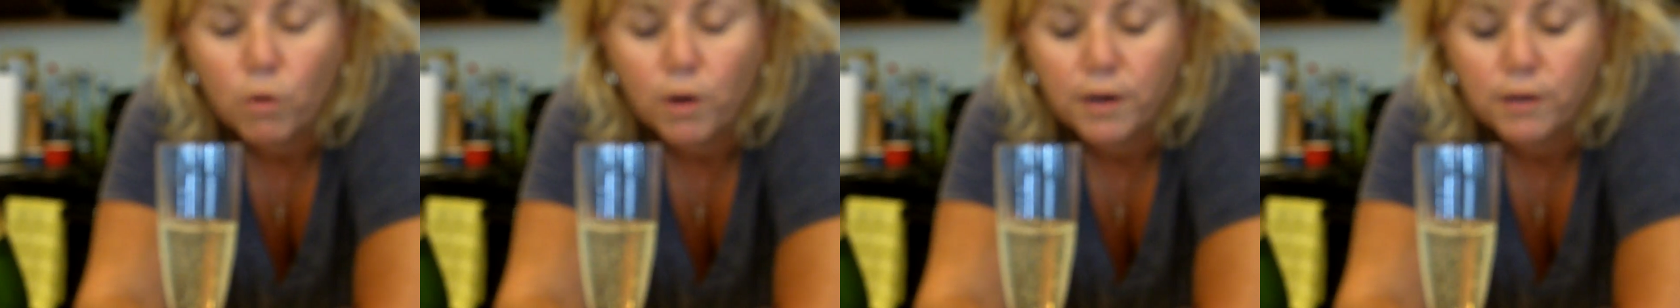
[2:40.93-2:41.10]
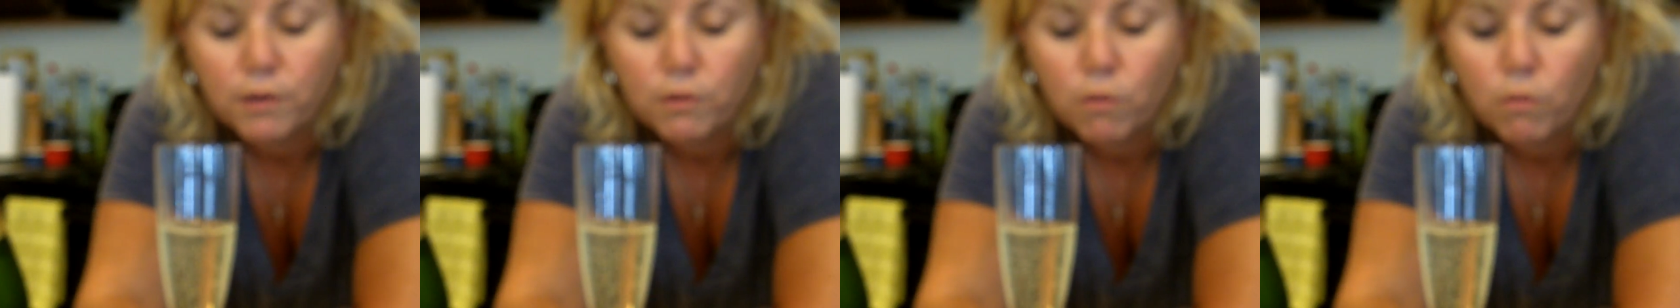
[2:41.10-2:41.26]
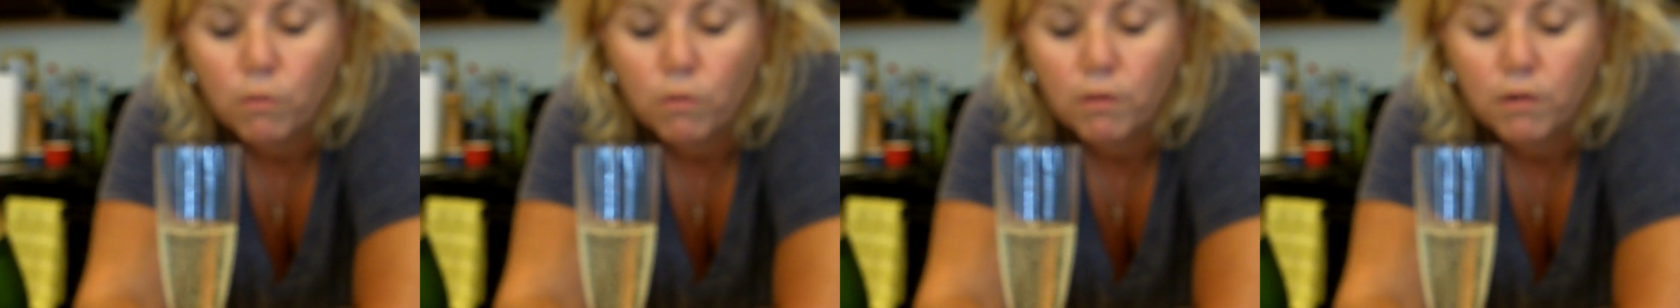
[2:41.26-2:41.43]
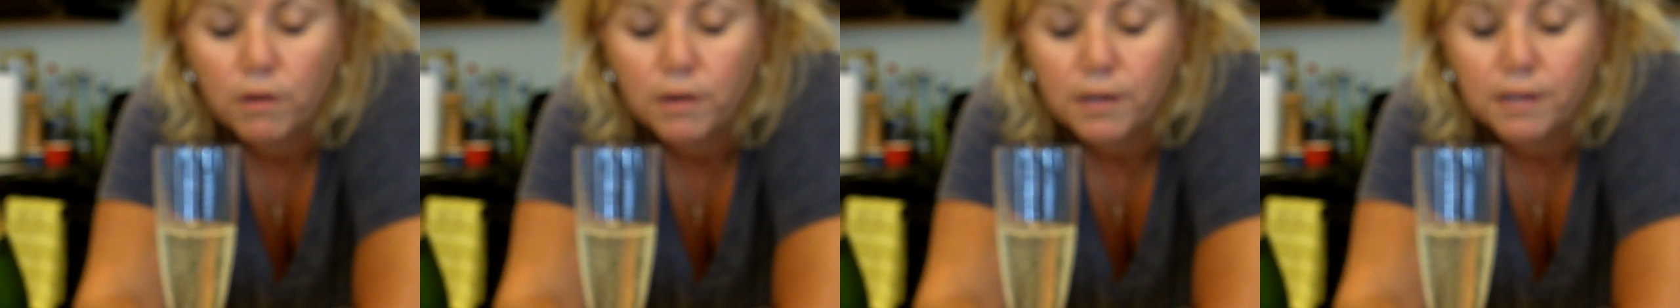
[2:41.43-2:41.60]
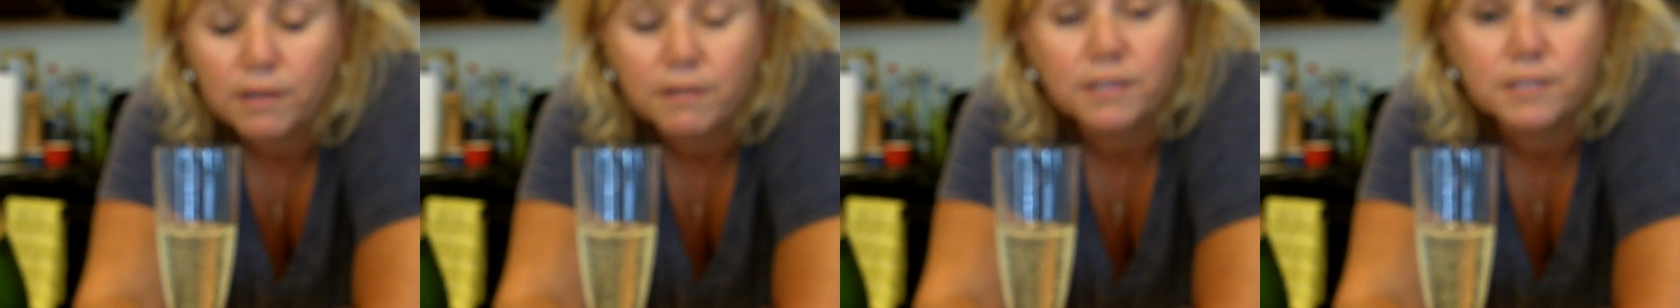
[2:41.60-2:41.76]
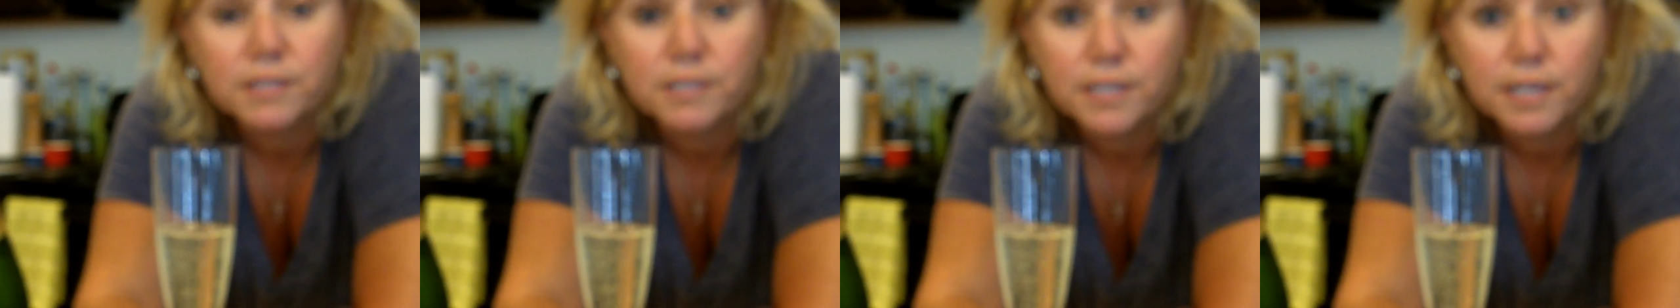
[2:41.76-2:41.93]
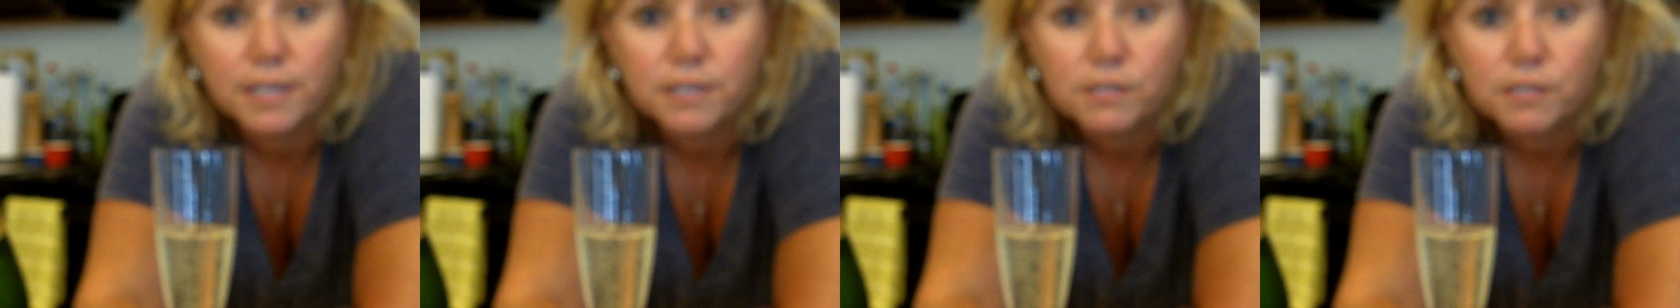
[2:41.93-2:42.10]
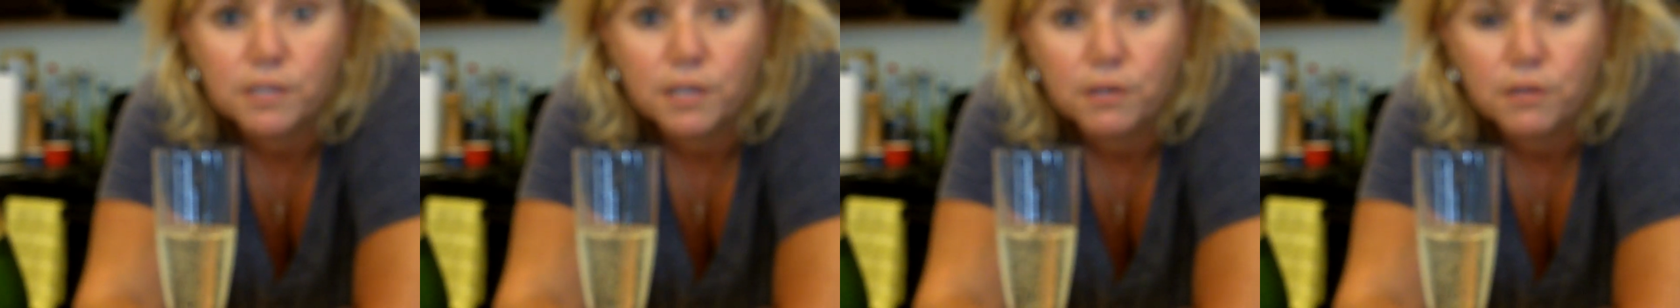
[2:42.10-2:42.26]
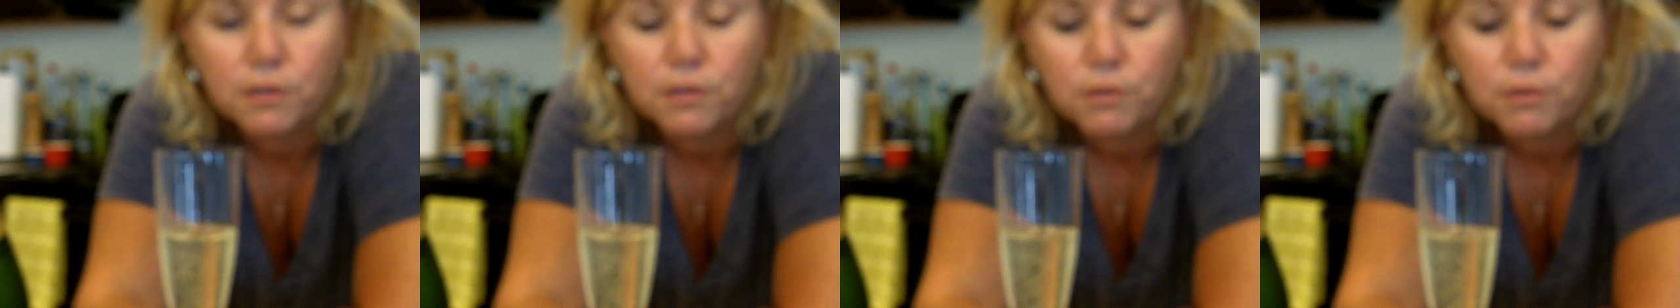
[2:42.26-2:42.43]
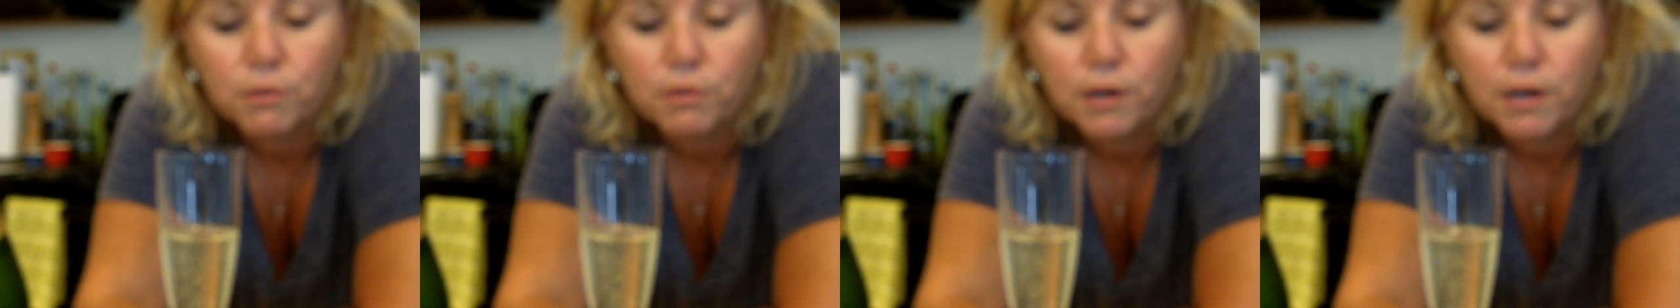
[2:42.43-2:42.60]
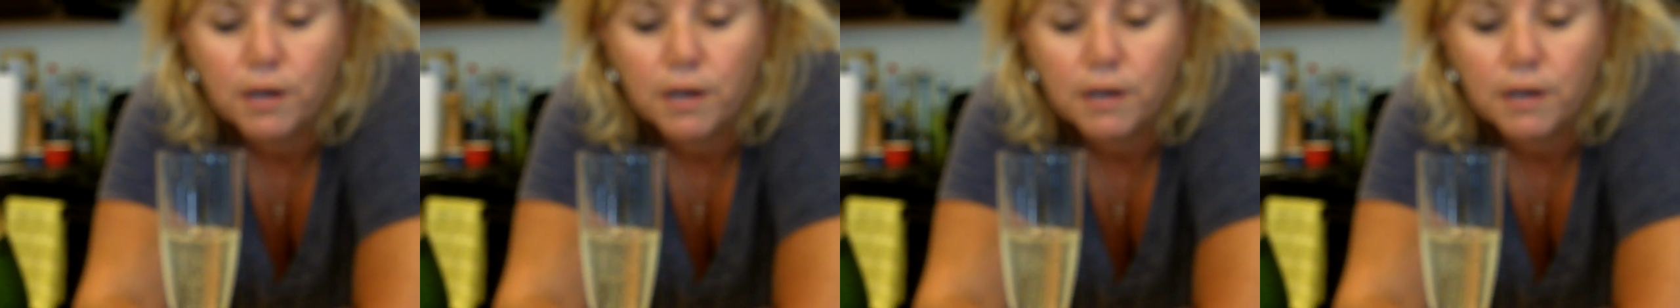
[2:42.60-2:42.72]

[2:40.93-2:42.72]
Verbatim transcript: wine. Or in the States they do.